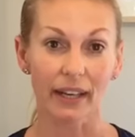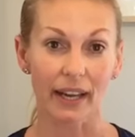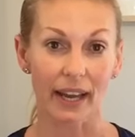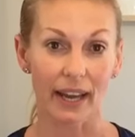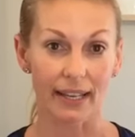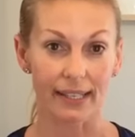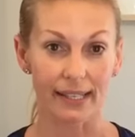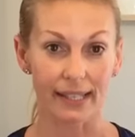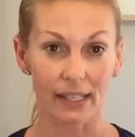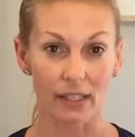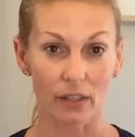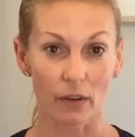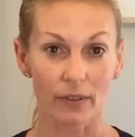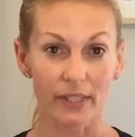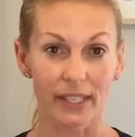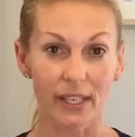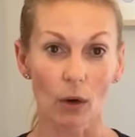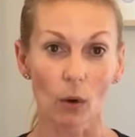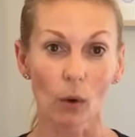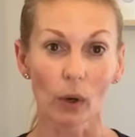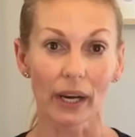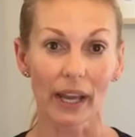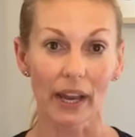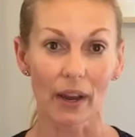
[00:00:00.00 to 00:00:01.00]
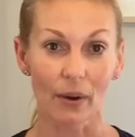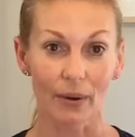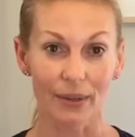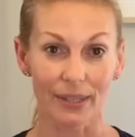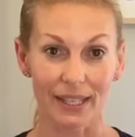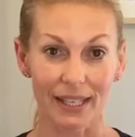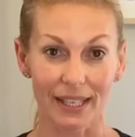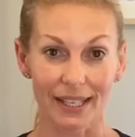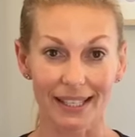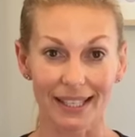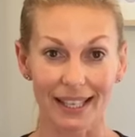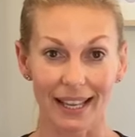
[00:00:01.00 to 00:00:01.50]
cases of
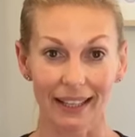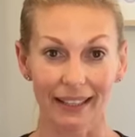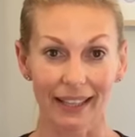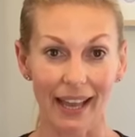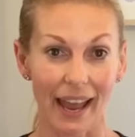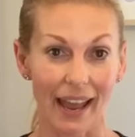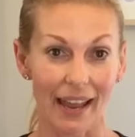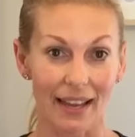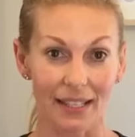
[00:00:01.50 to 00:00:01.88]
scoliosis and